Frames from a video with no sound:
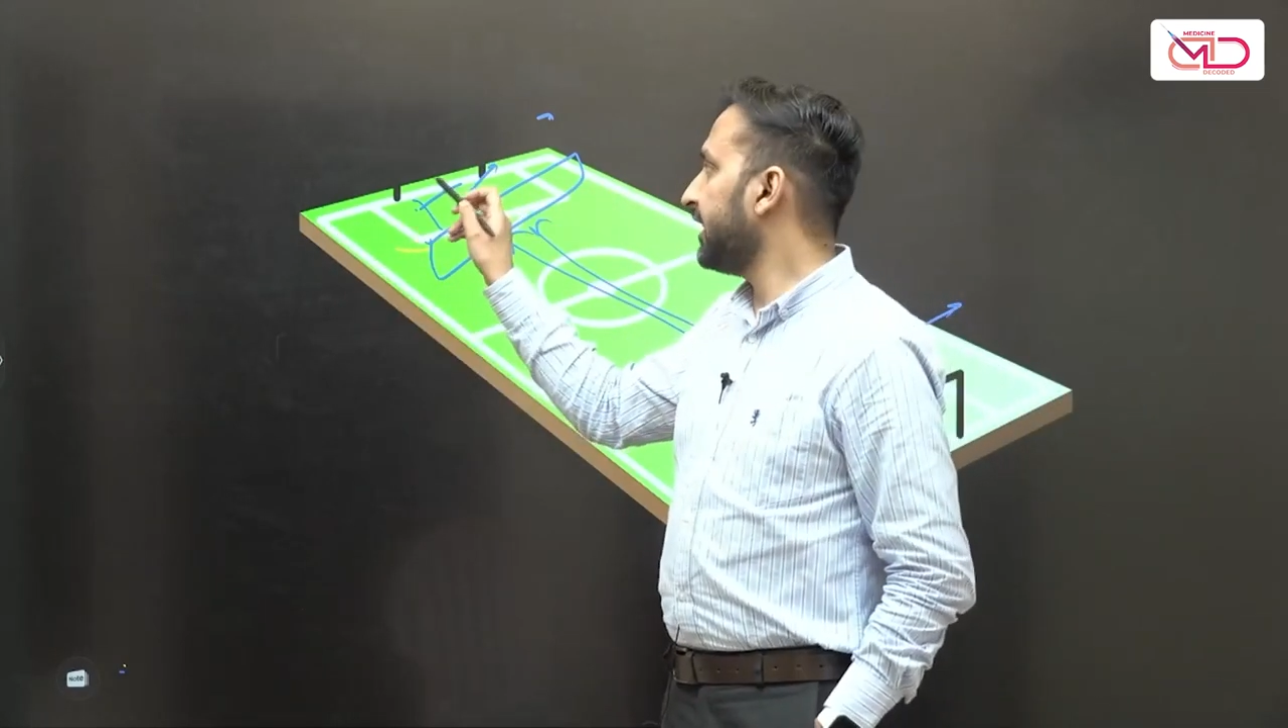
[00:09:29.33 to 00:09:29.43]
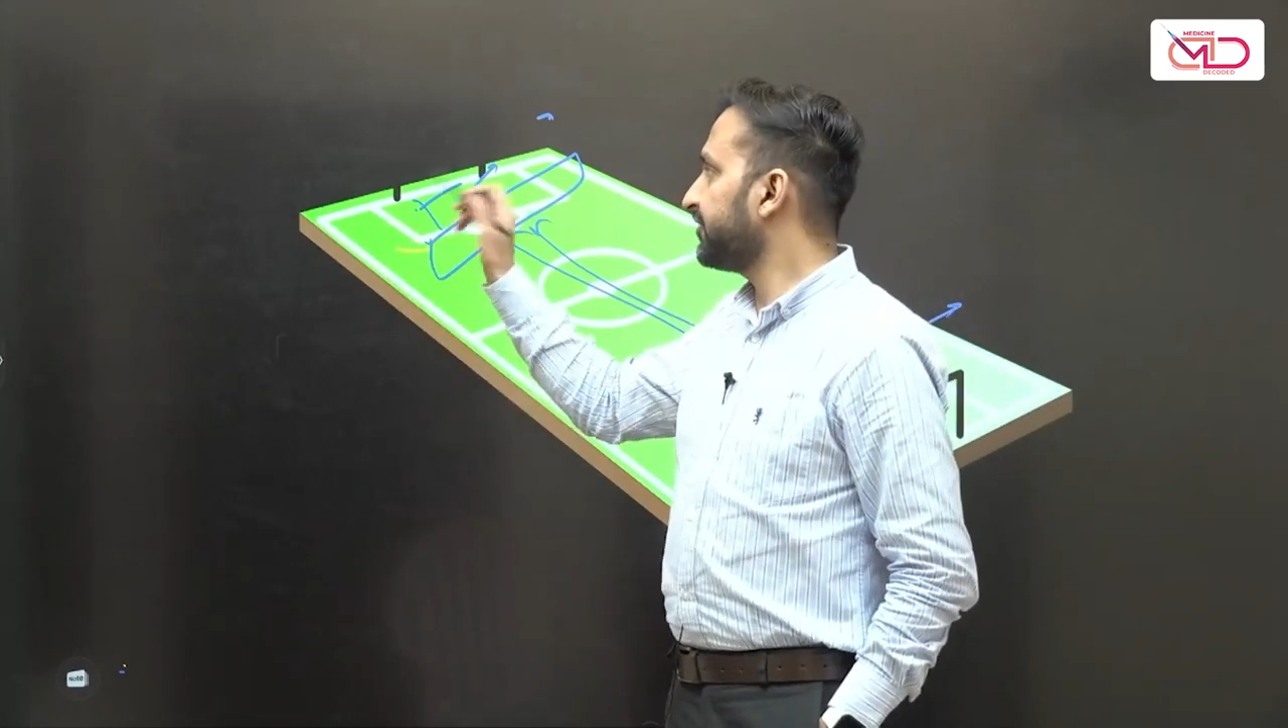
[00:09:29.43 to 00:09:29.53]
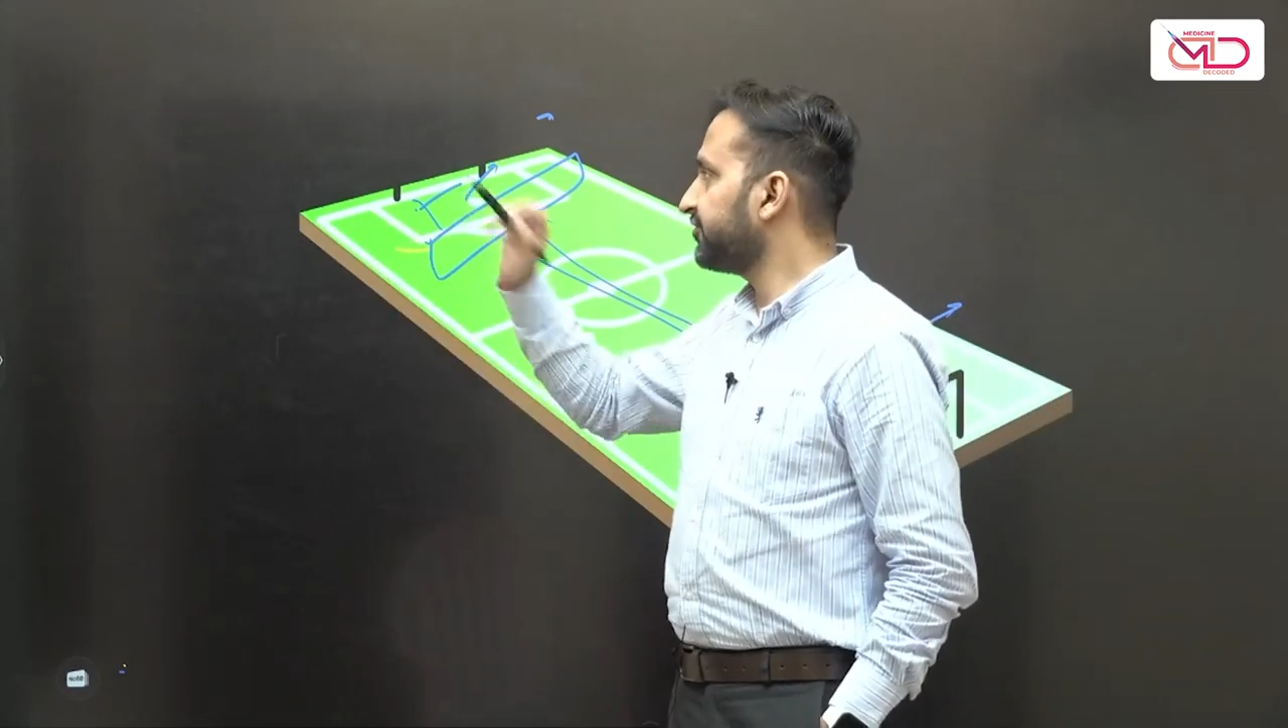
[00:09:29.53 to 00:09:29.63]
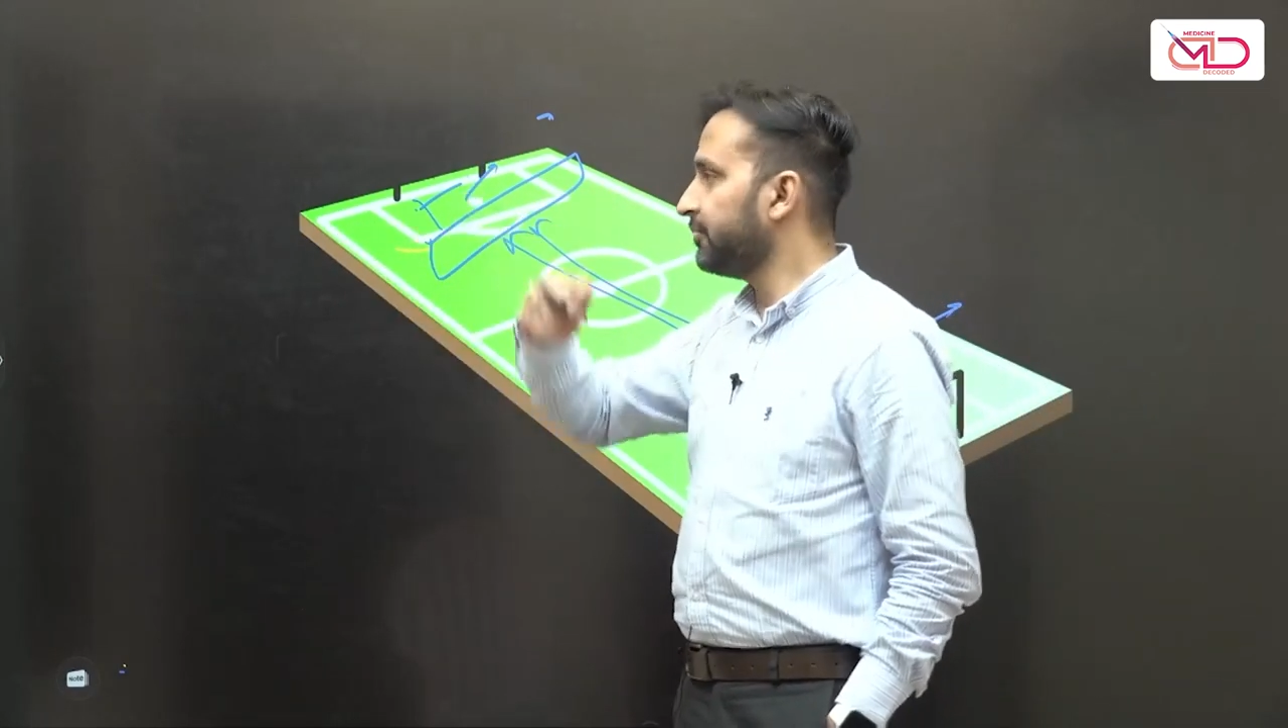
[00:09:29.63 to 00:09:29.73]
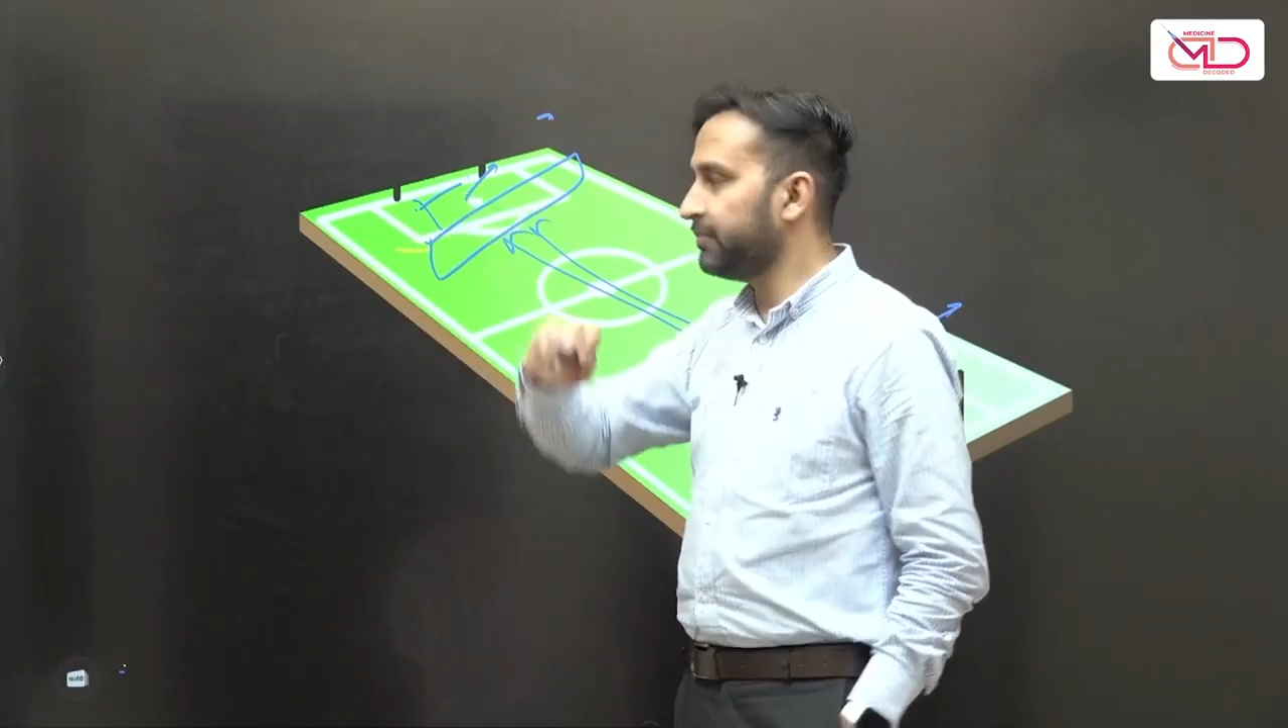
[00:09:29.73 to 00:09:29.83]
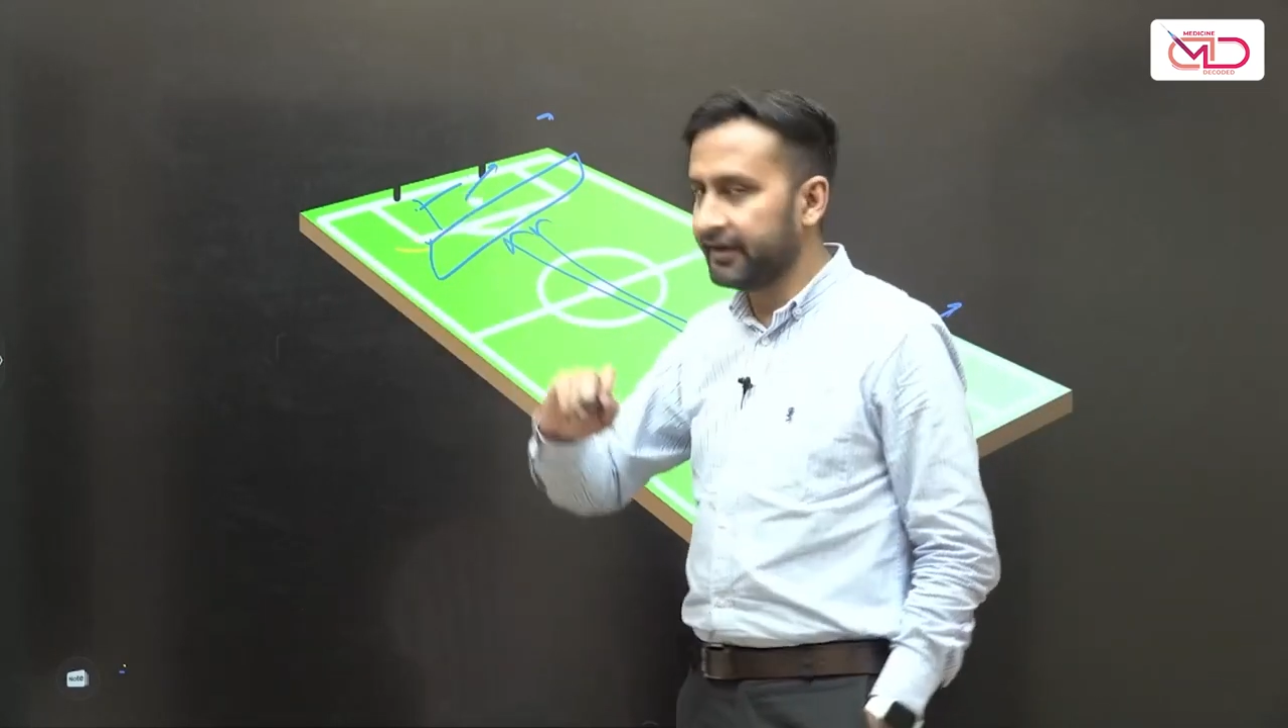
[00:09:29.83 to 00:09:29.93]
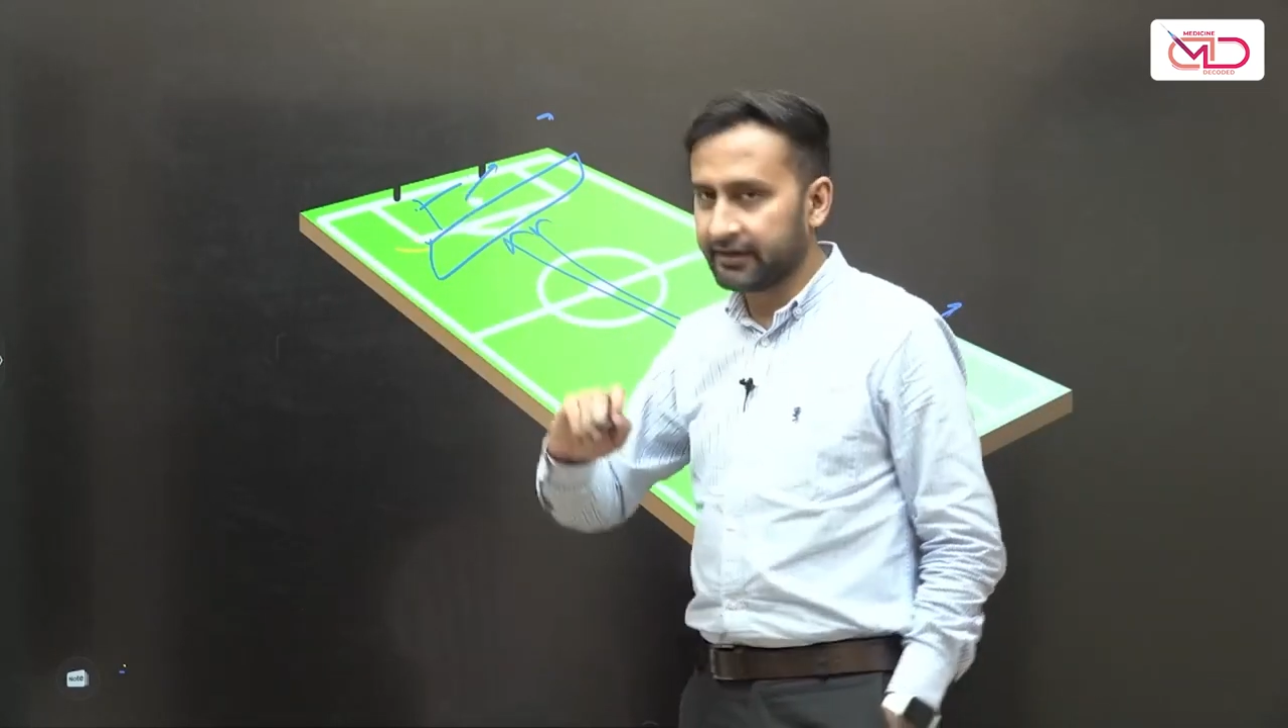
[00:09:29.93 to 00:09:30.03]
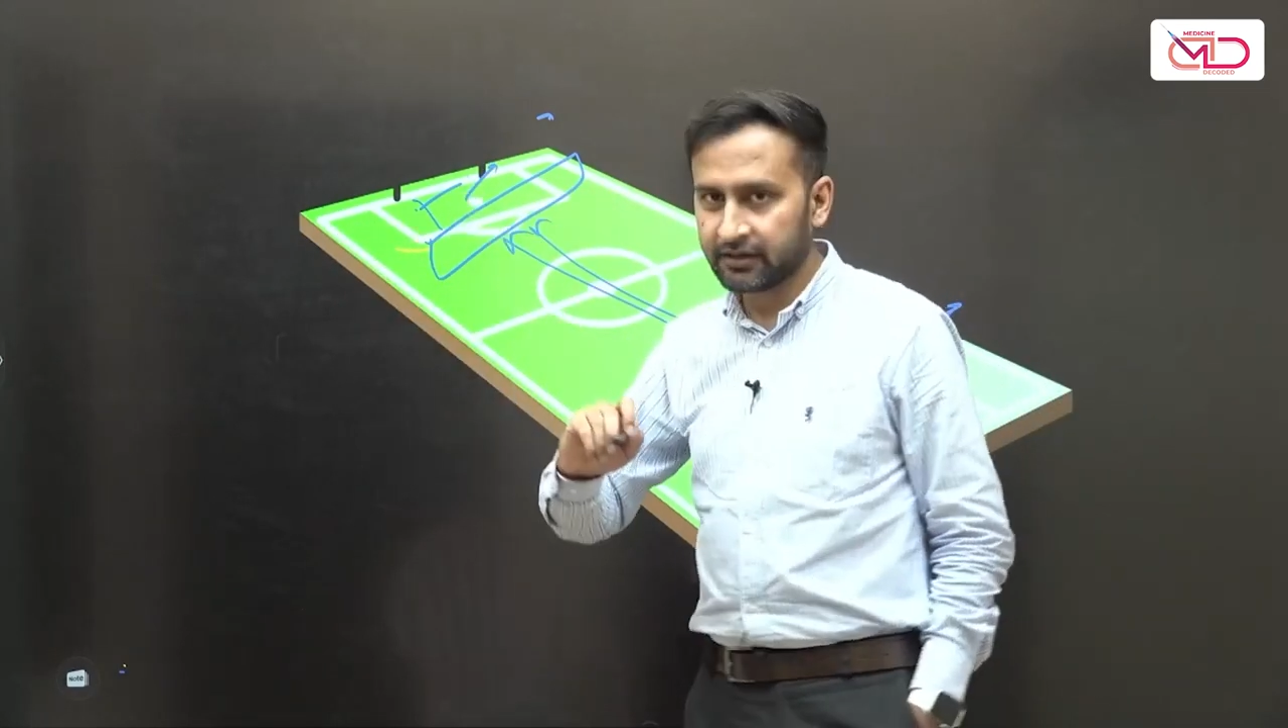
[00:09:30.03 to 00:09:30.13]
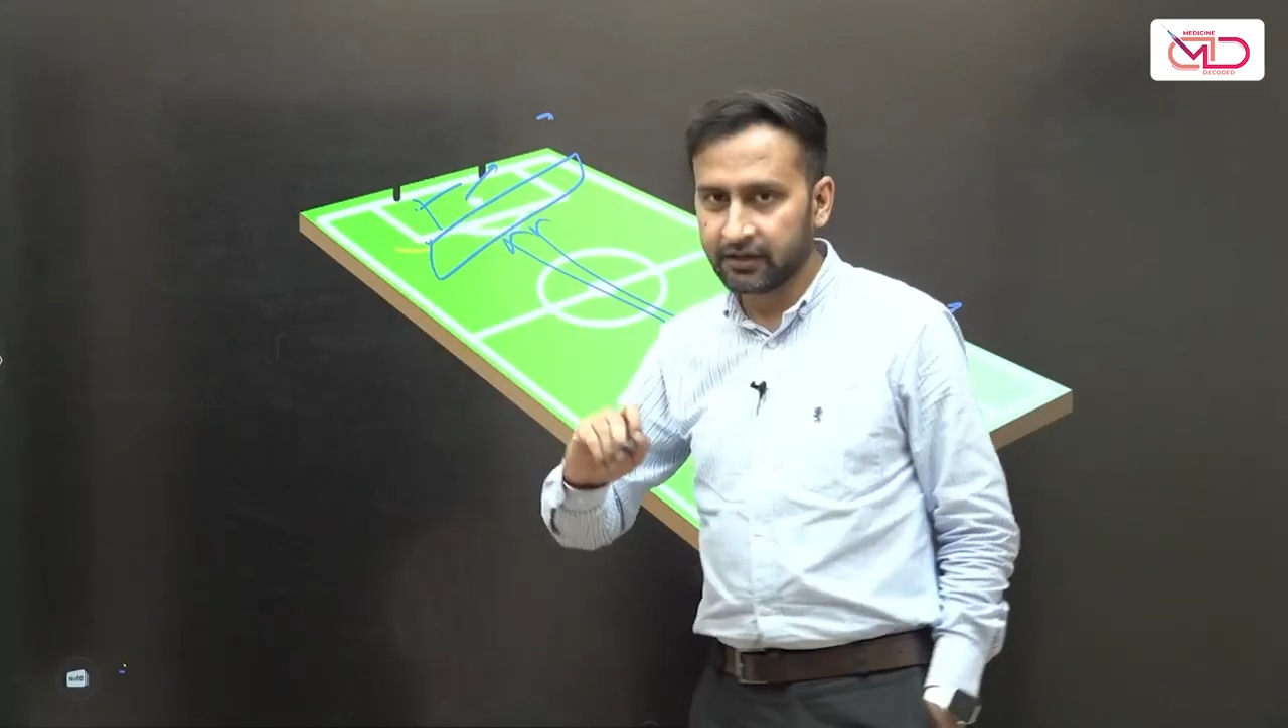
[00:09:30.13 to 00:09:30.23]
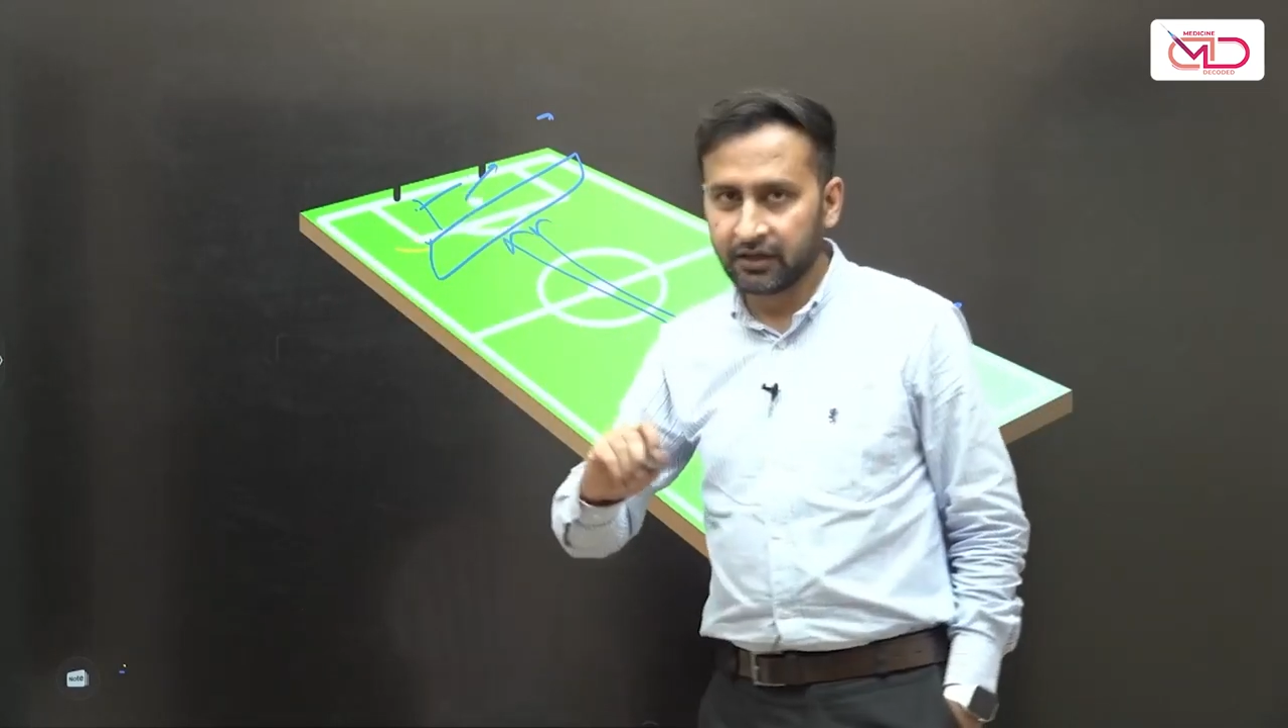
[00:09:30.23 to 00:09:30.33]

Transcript: x-ray plate.